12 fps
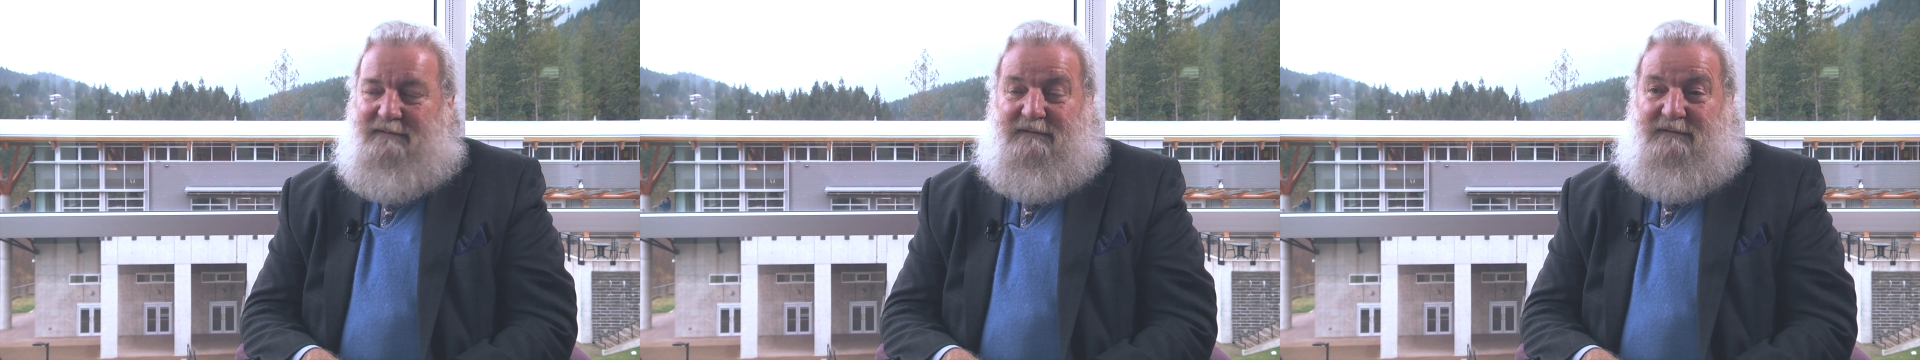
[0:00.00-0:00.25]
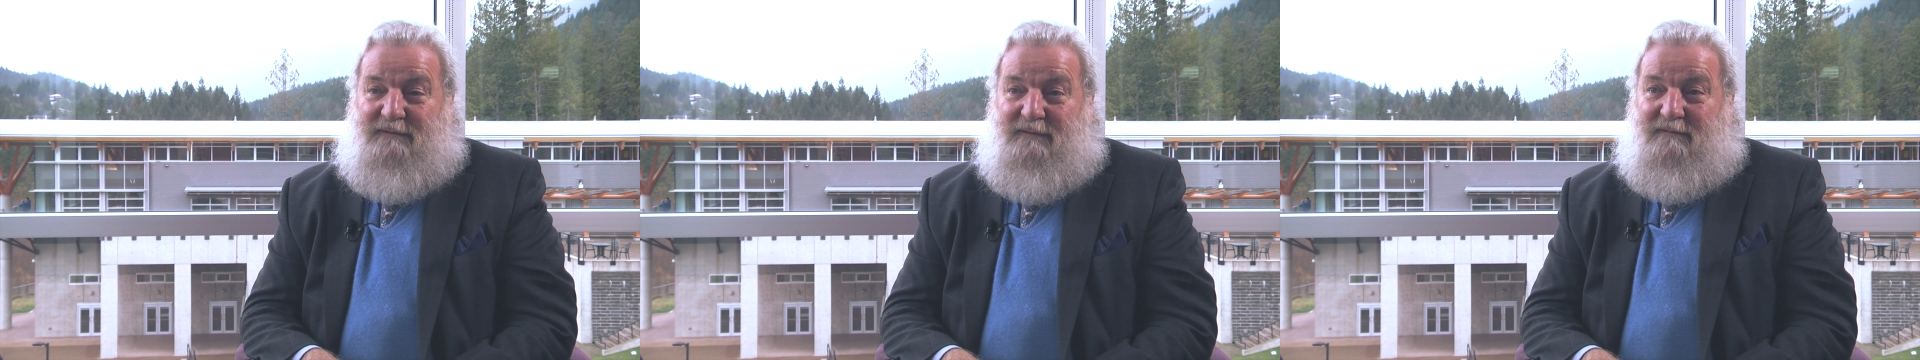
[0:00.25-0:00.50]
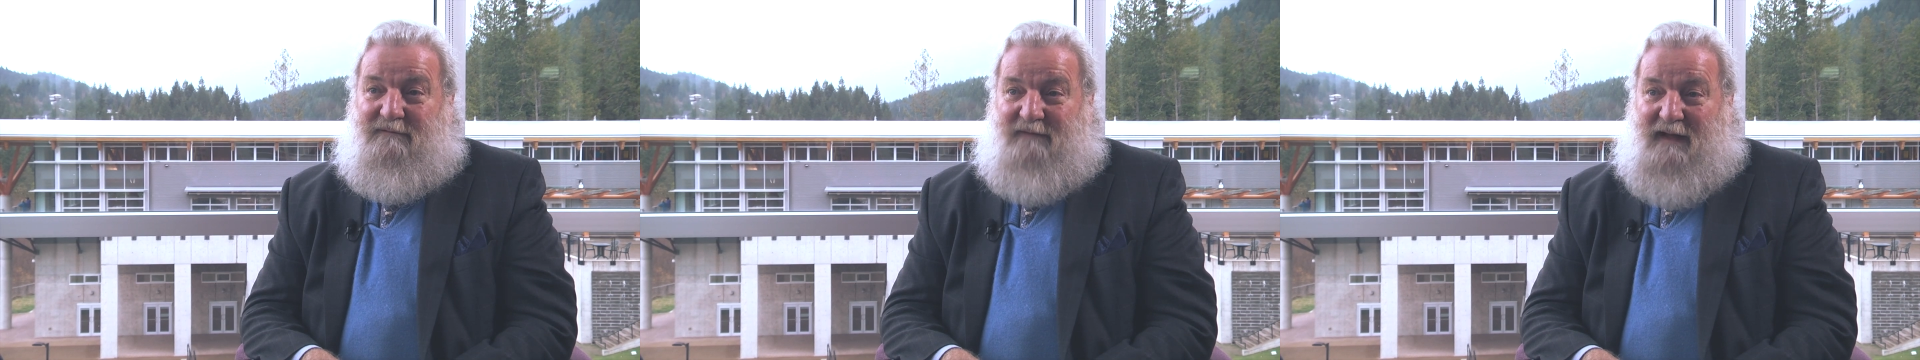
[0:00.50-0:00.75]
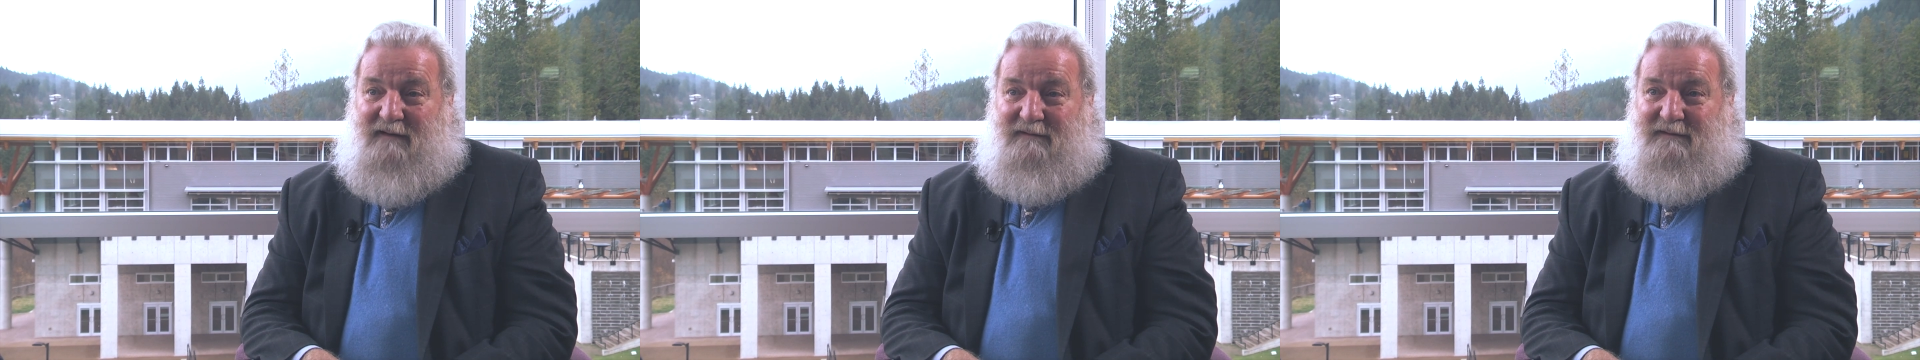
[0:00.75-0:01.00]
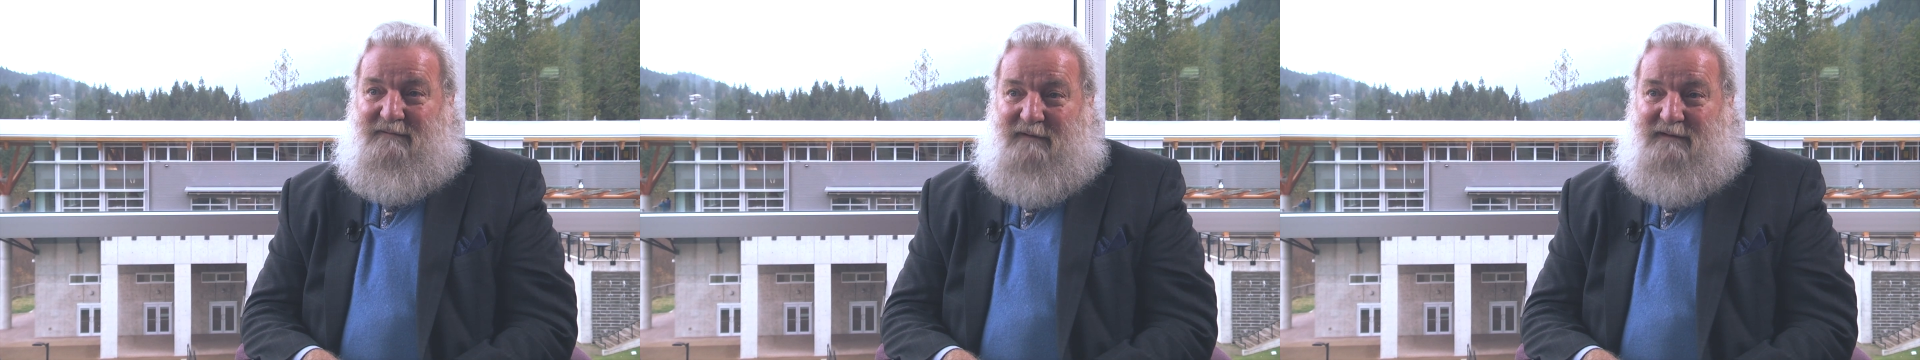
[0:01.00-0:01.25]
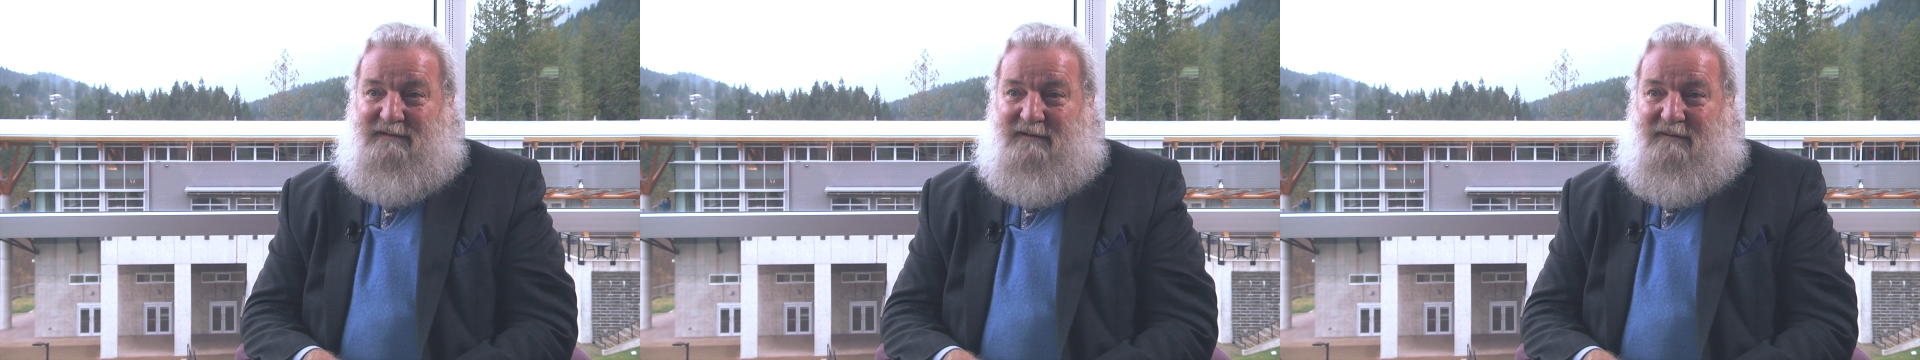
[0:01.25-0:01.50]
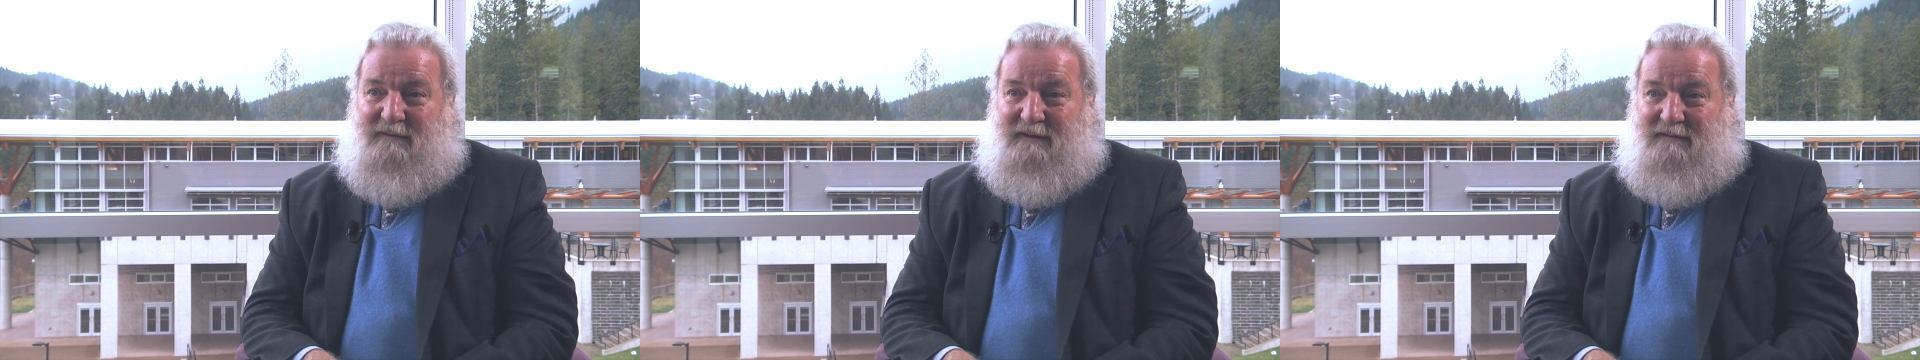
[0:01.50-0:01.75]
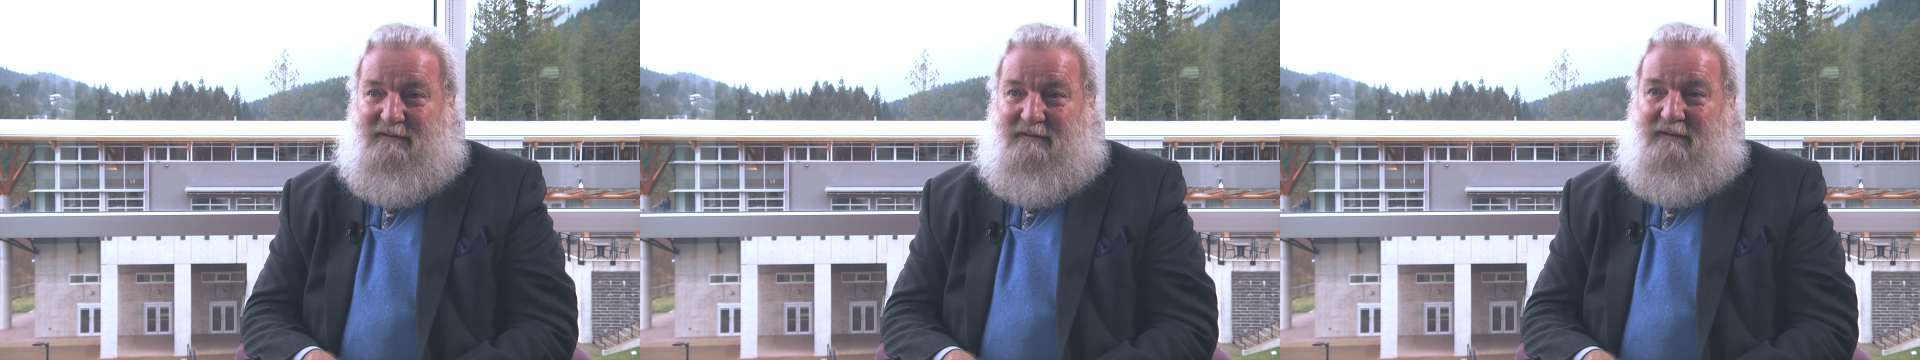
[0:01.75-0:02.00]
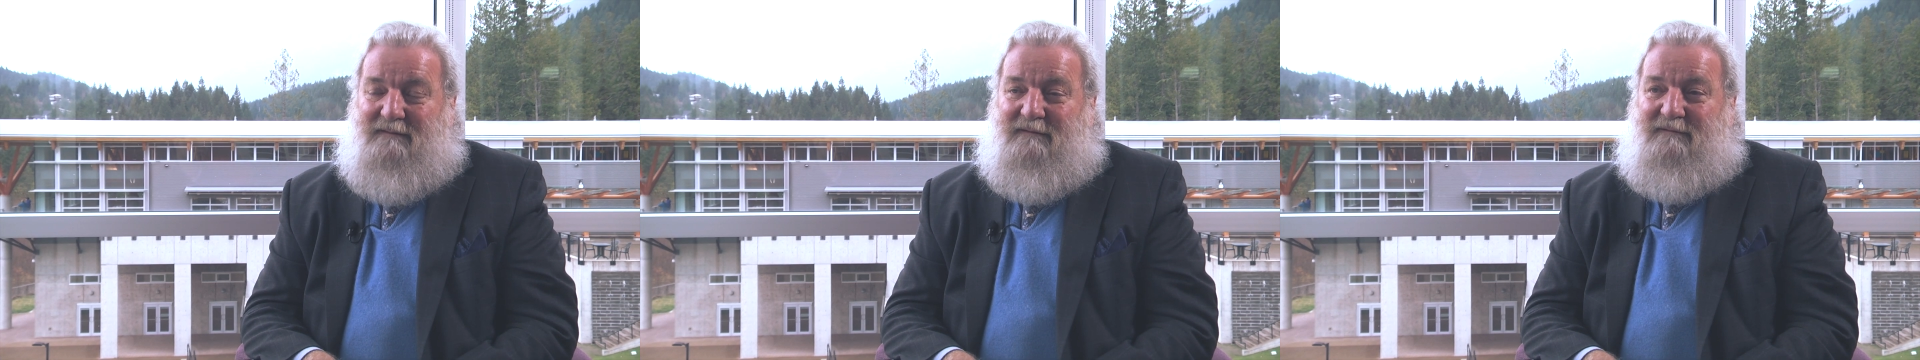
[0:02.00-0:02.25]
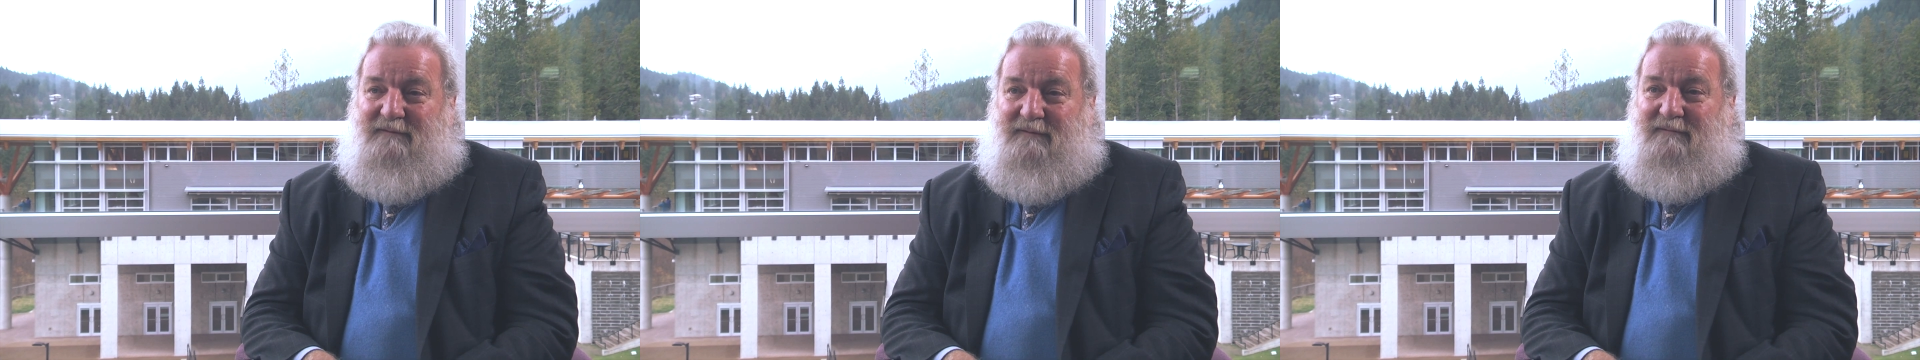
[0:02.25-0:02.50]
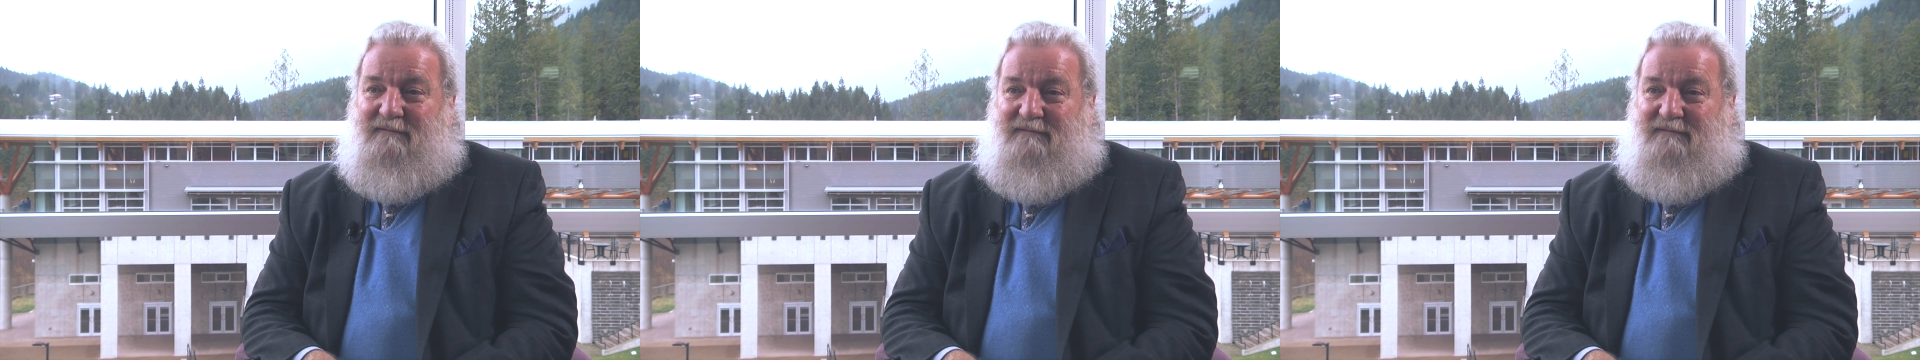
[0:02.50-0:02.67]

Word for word: the student faculty ratio here and the student